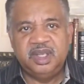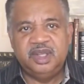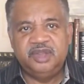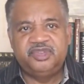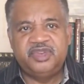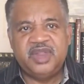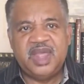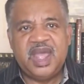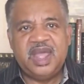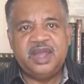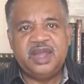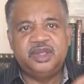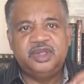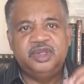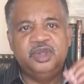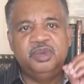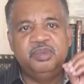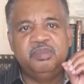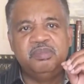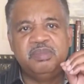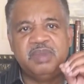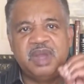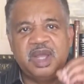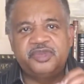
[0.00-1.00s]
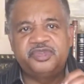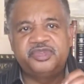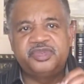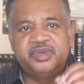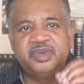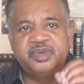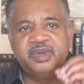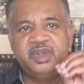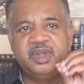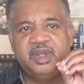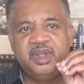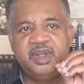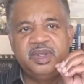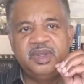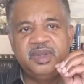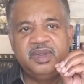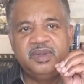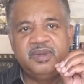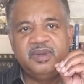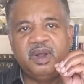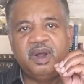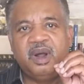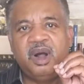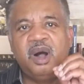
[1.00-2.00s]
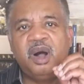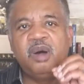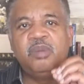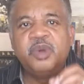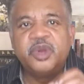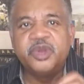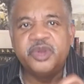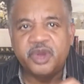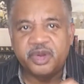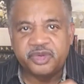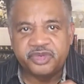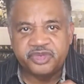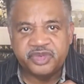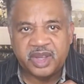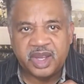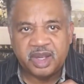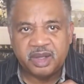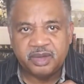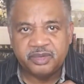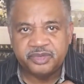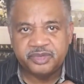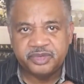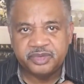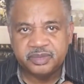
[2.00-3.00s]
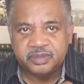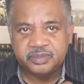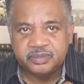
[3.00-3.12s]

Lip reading: is that you must humble yourselves.